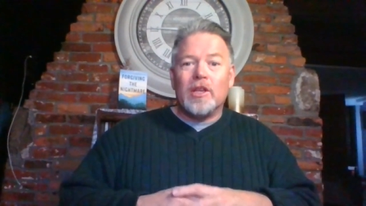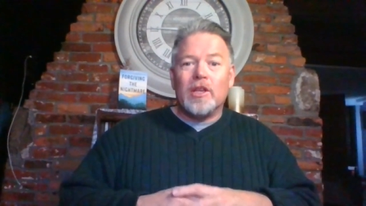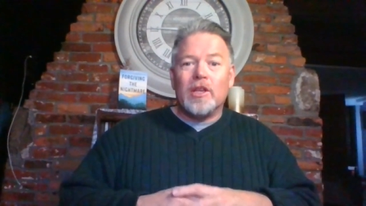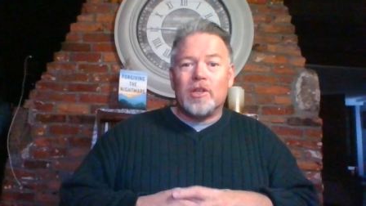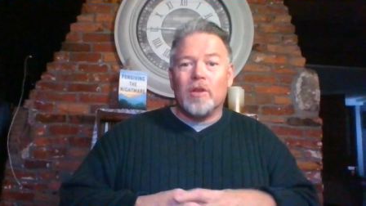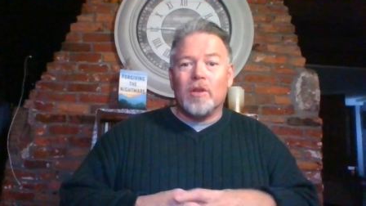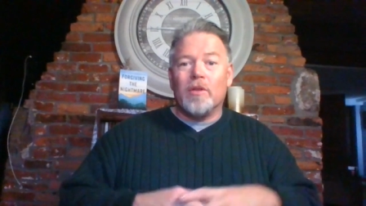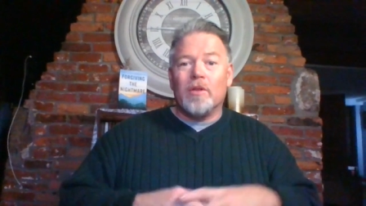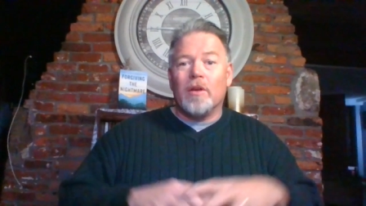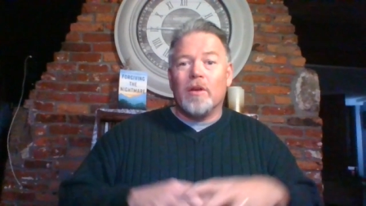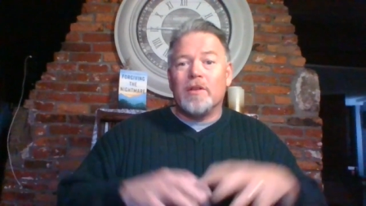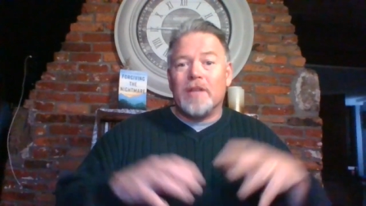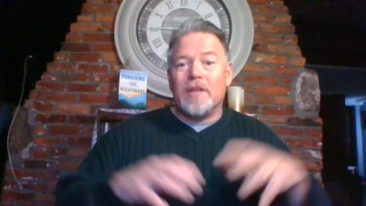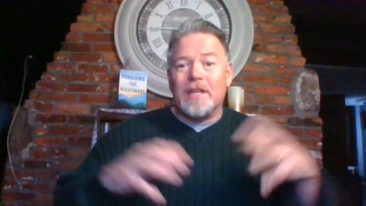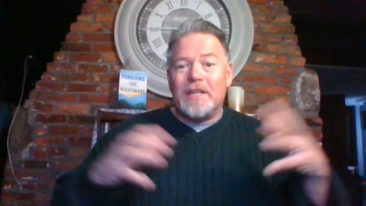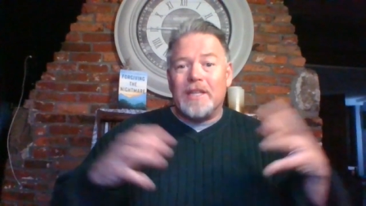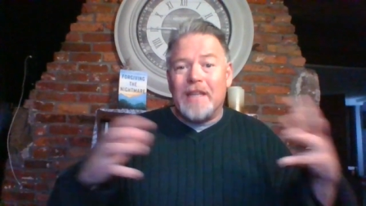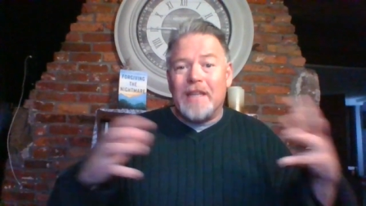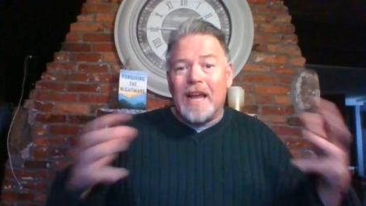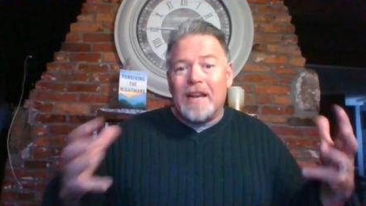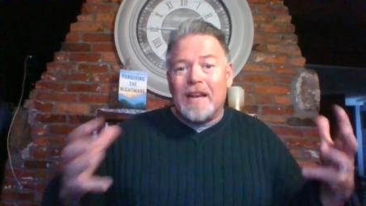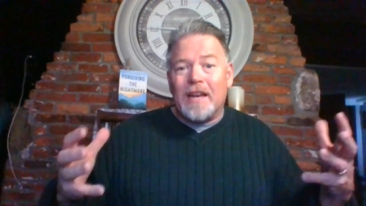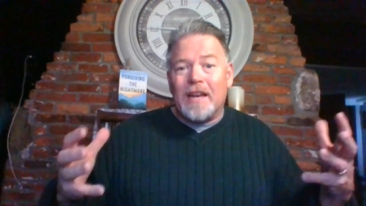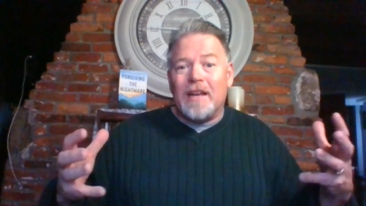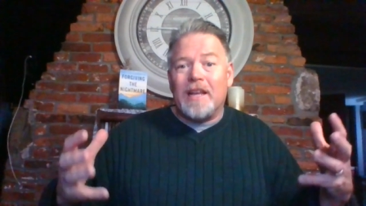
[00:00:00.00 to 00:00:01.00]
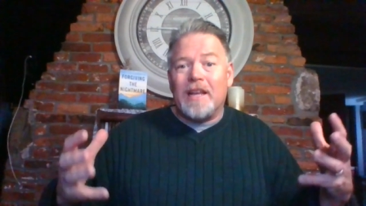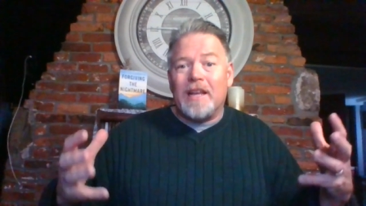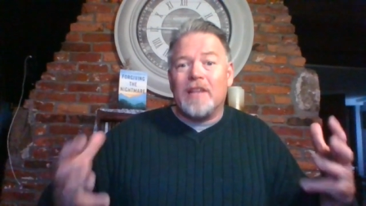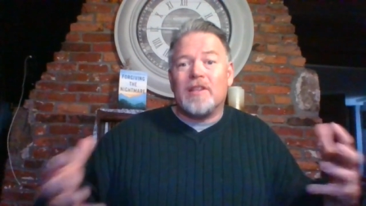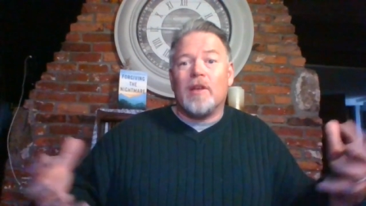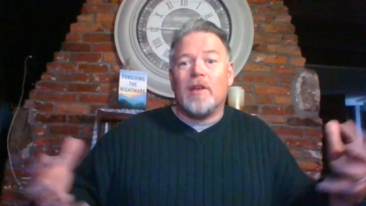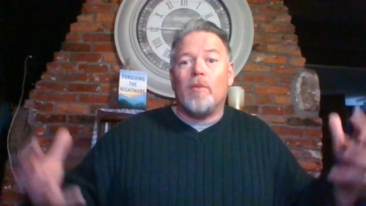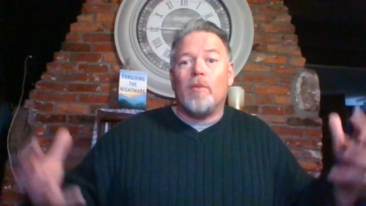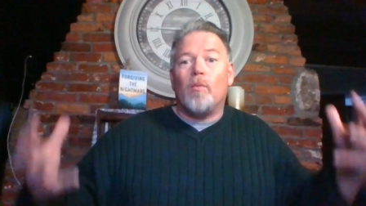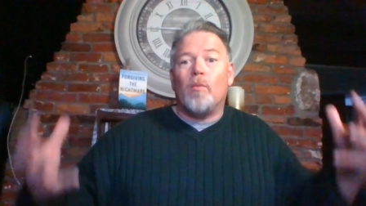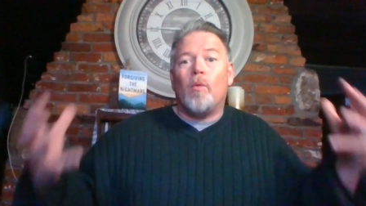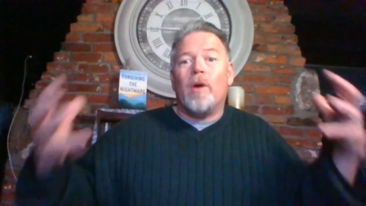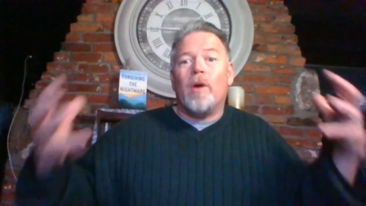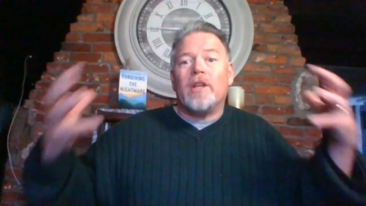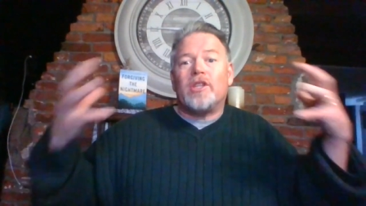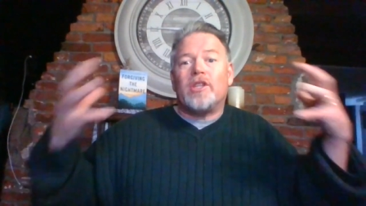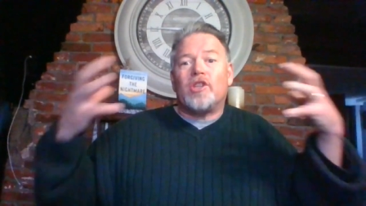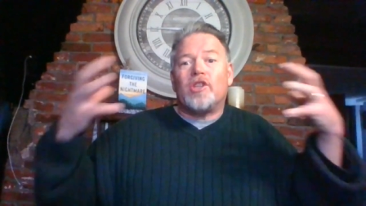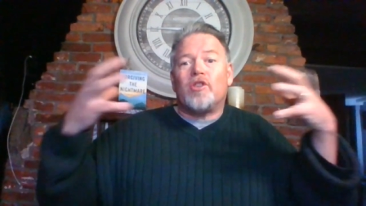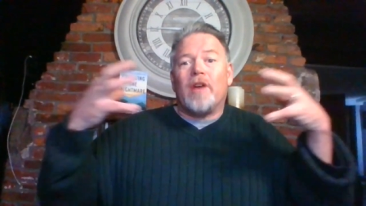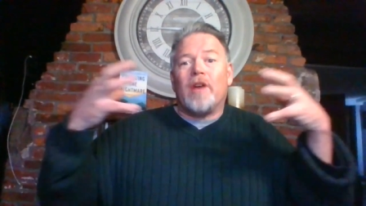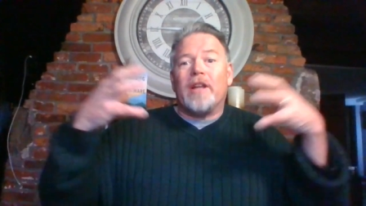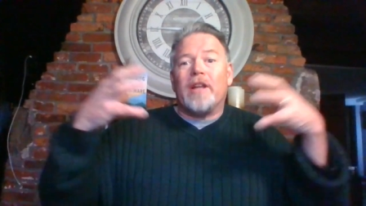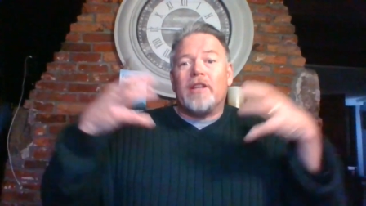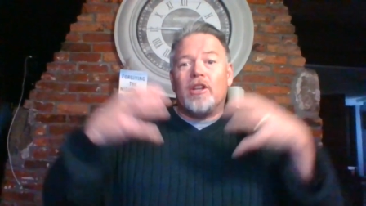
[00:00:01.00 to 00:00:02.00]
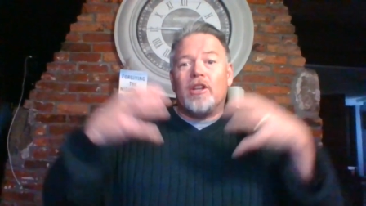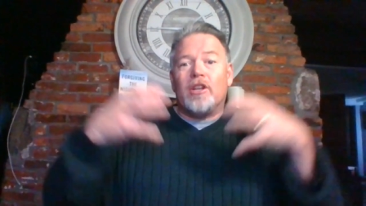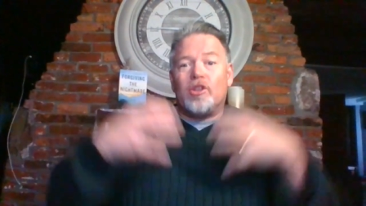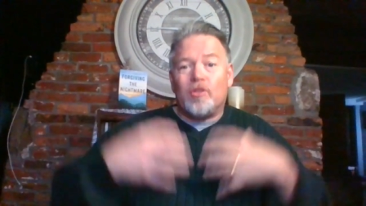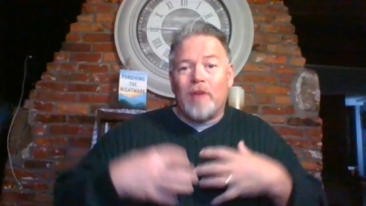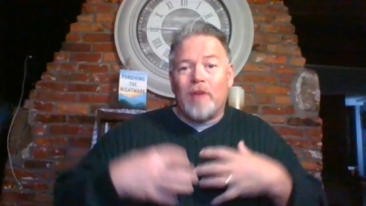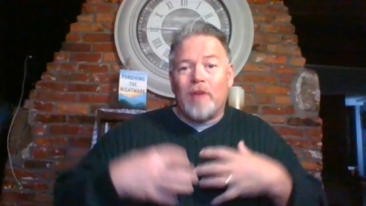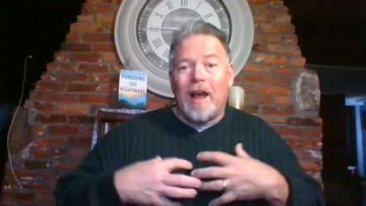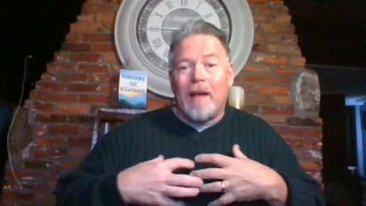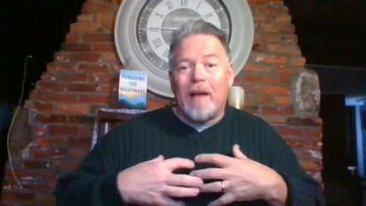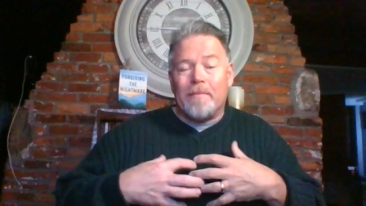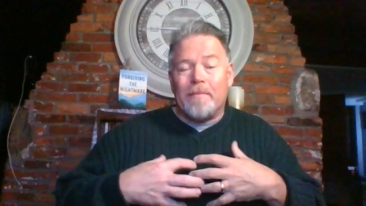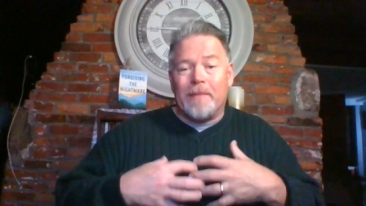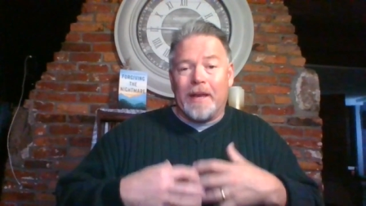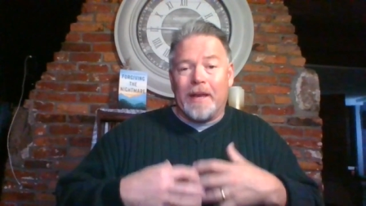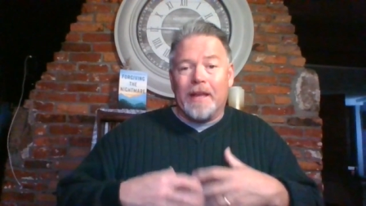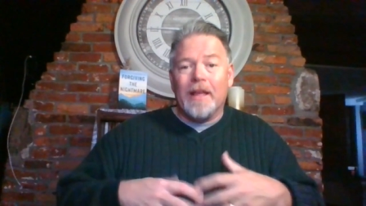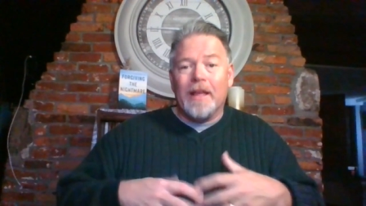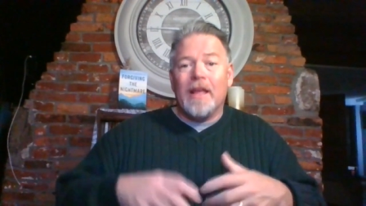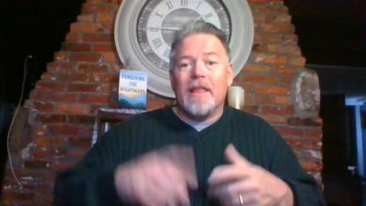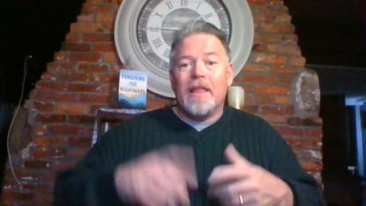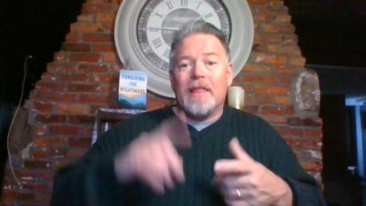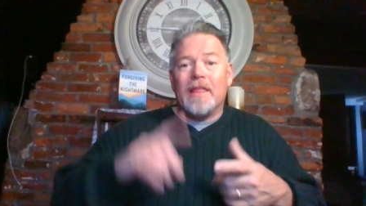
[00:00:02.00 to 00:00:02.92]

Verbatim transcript: So those identities that once tried to trap me,